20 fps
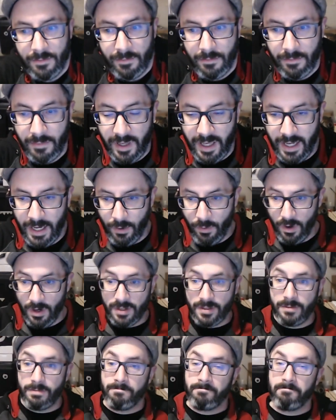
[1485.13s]
and it
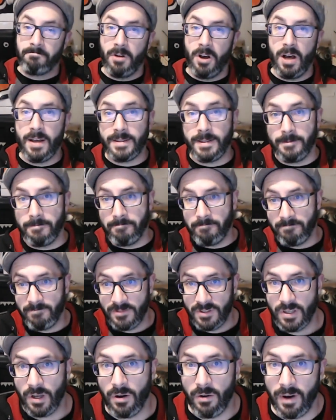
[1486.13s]
works awesome.
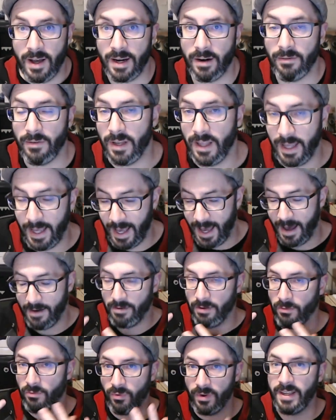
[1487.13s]
So I don't really have
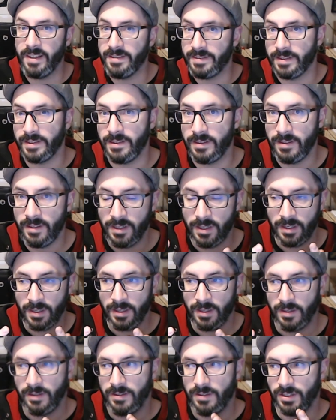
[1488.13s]
a reason
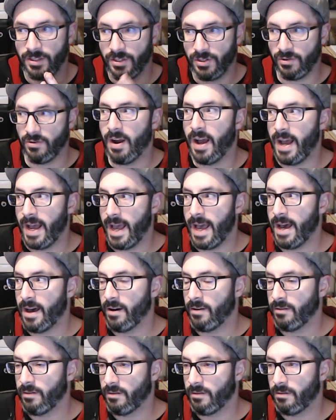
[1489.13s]
to try
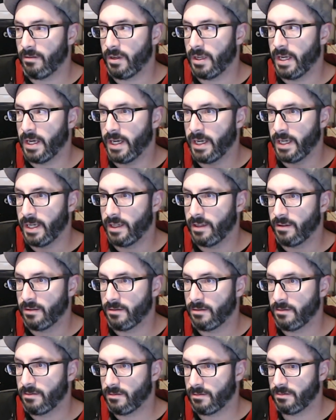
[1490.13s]
out the
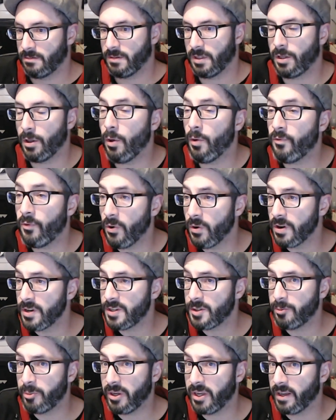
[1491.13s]

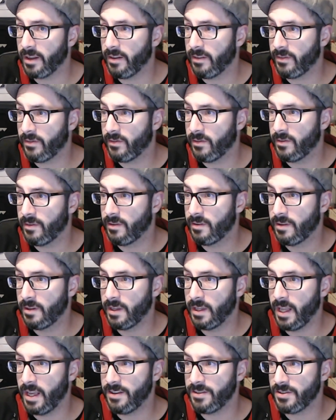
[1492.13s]
Glowforge, because
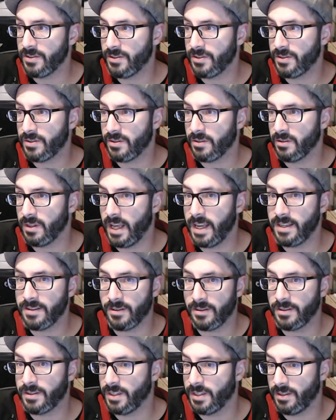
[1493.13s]
lasers are
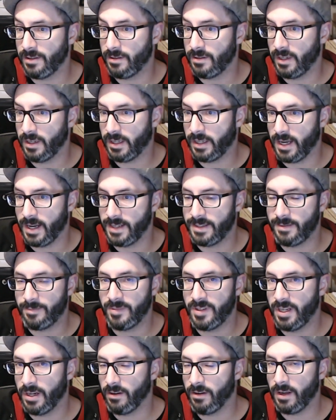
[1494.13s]
lasers. It cuts
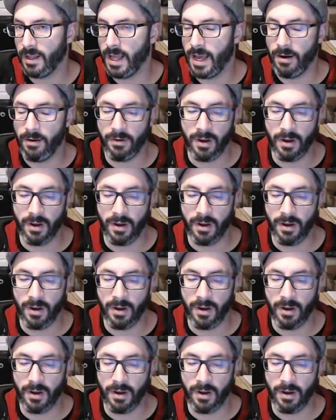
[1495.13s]
material out.